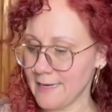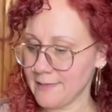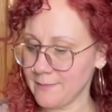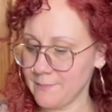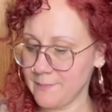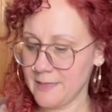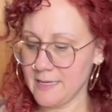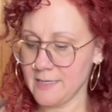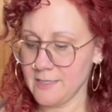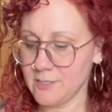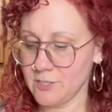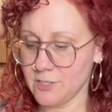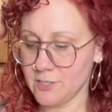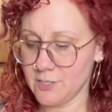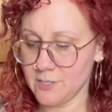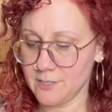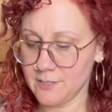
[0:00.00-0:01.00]
a
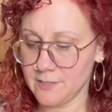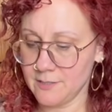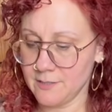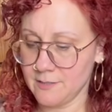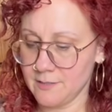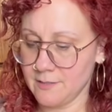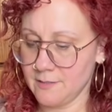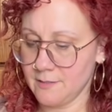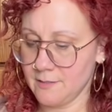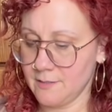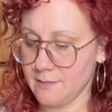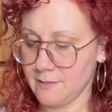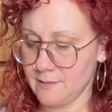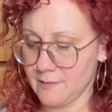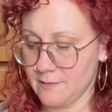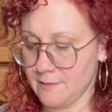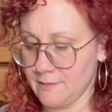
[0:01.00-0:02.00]
pinch
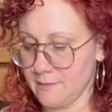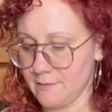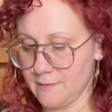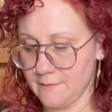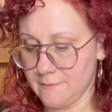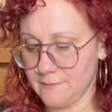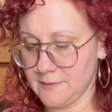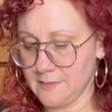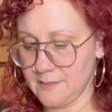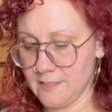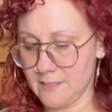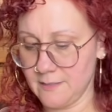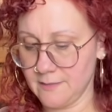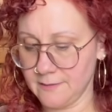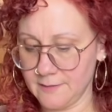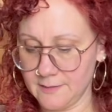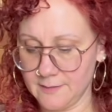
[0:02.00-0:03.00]
of
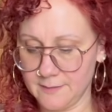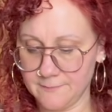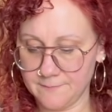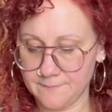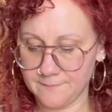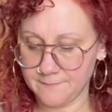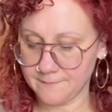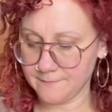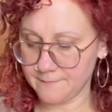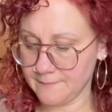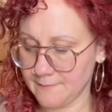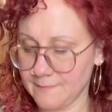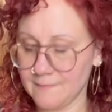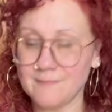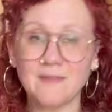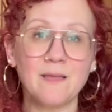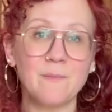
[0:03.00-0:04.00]
salt,
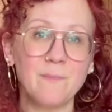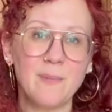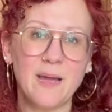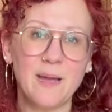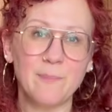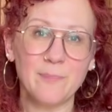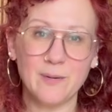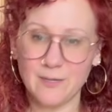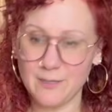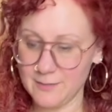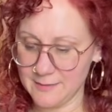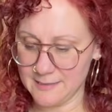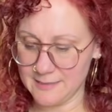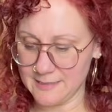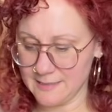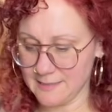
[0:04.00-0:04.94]
pepper, sea